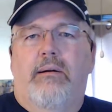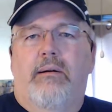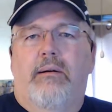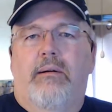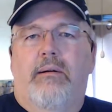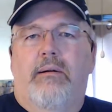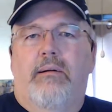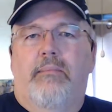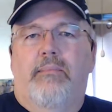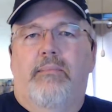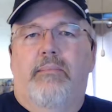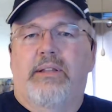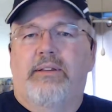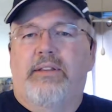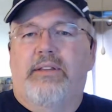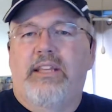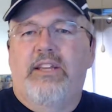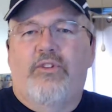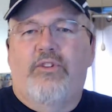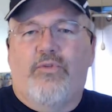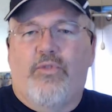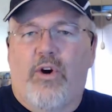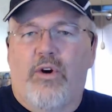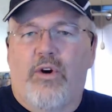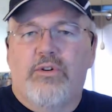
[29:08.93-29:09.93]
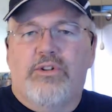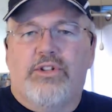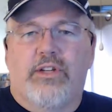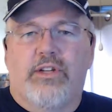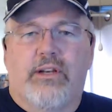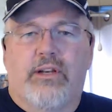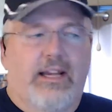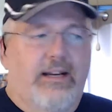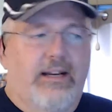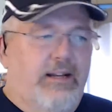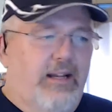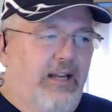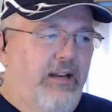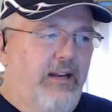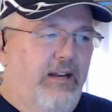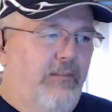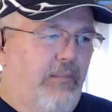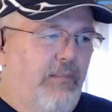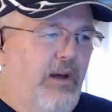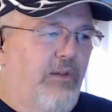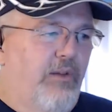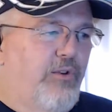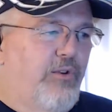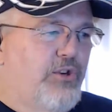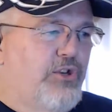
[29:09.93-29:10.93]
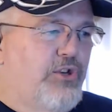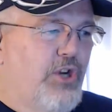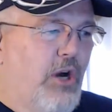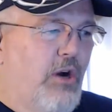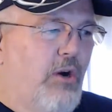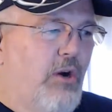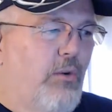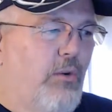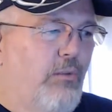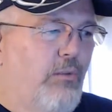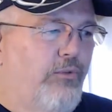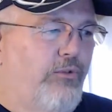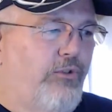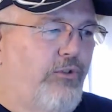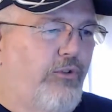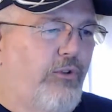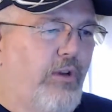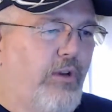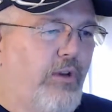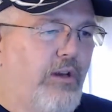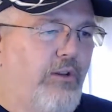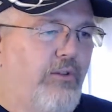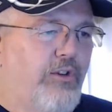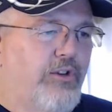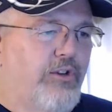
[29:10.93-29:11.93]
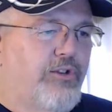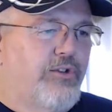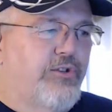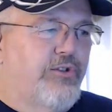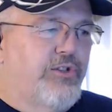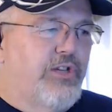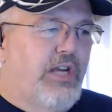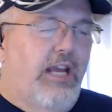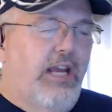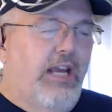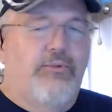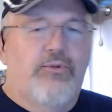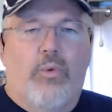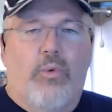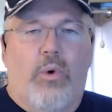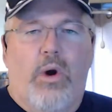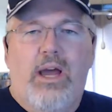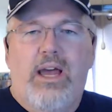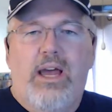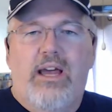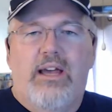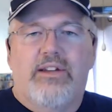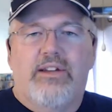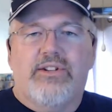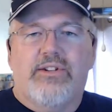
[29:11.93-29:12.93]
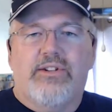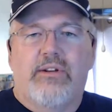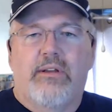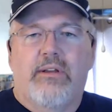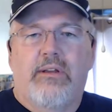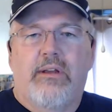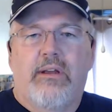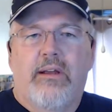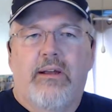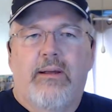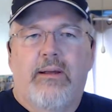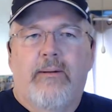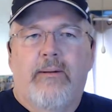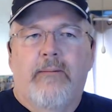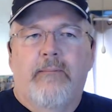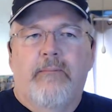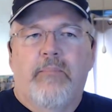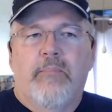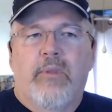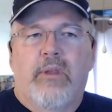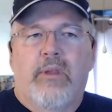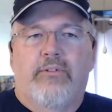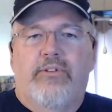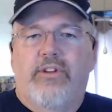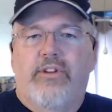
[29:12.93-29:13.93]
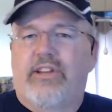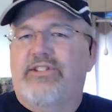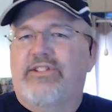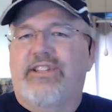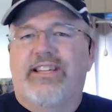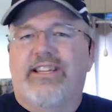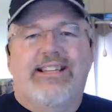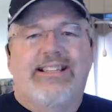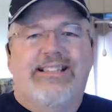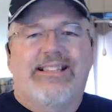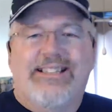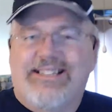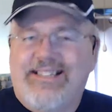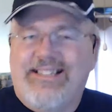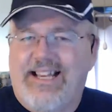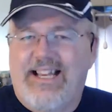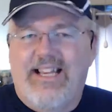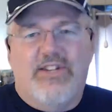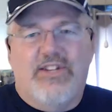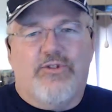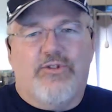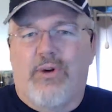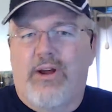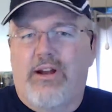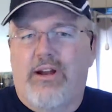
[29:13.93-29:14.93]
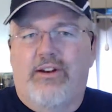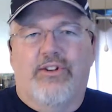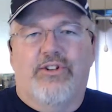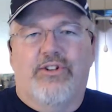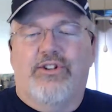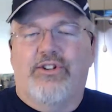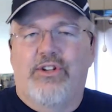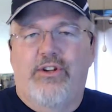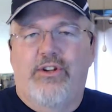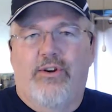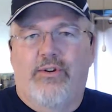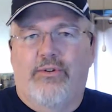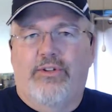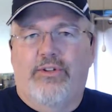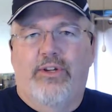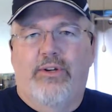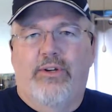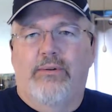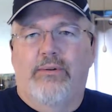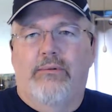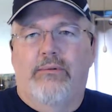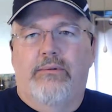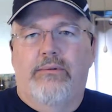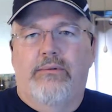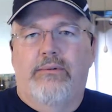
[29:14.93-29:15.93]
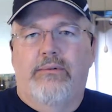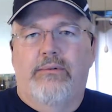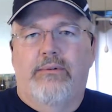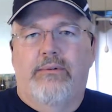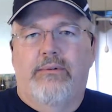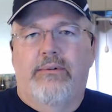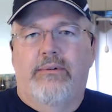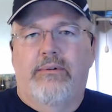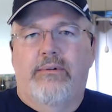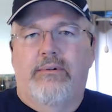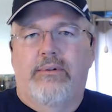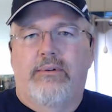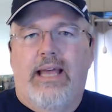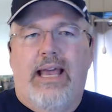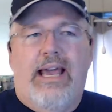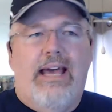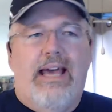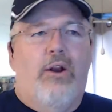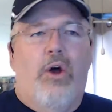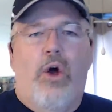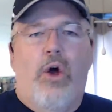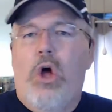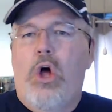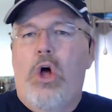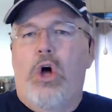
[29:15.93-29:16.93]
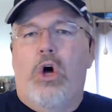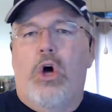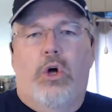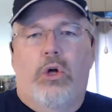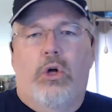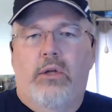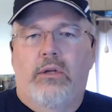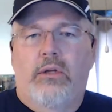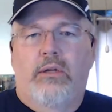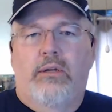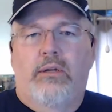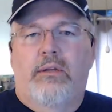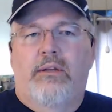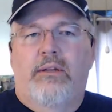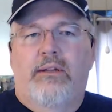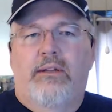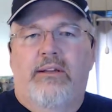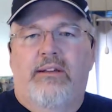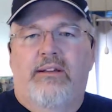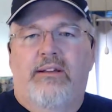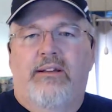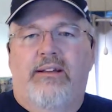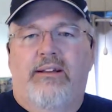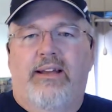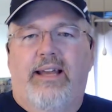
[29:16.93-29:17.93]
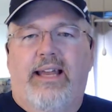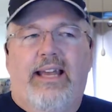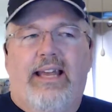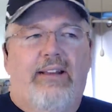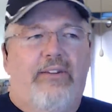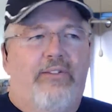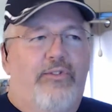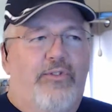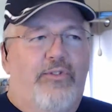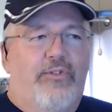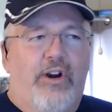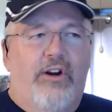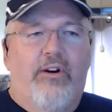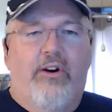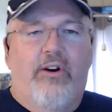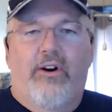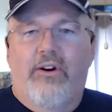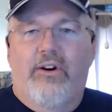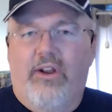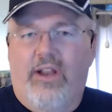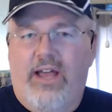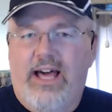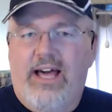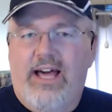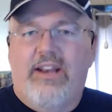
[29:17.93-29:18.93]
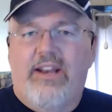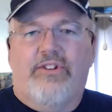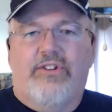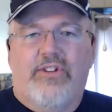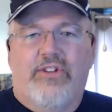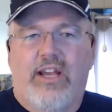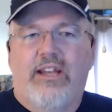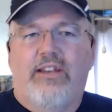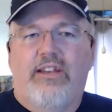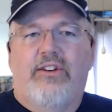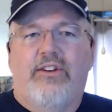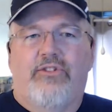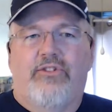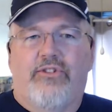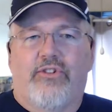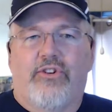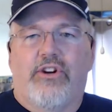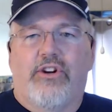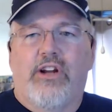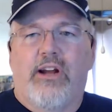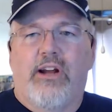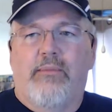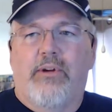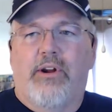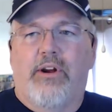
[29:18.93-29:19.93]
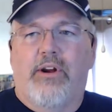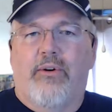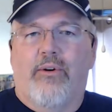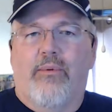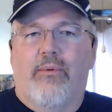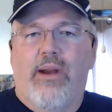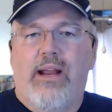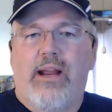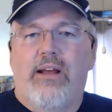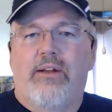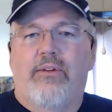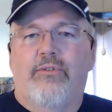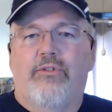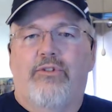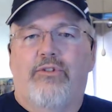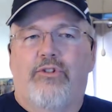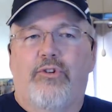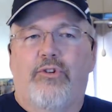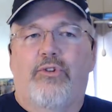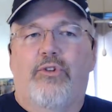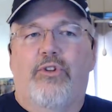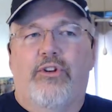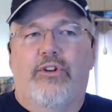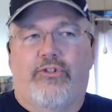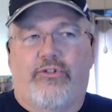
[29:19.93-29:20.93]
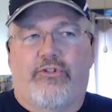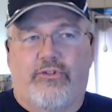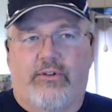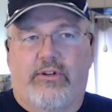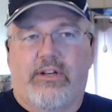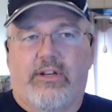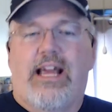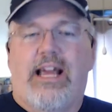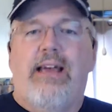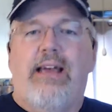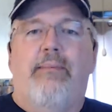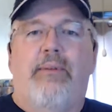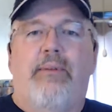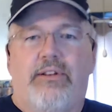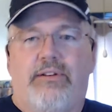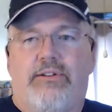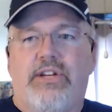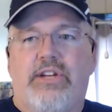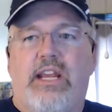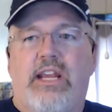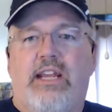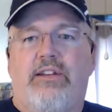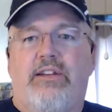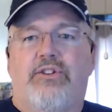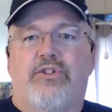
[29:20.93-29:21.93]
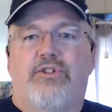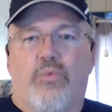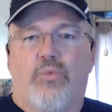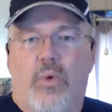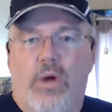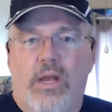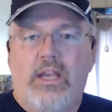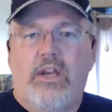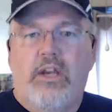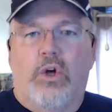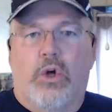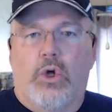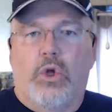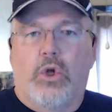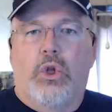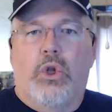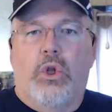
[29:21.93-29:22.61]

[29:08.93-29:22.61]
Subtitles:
But these folks at Mother Jones, this James West, doesn't get the science right on CO2 at all. And there are a lot of scientists that are coming around to this climate change swindle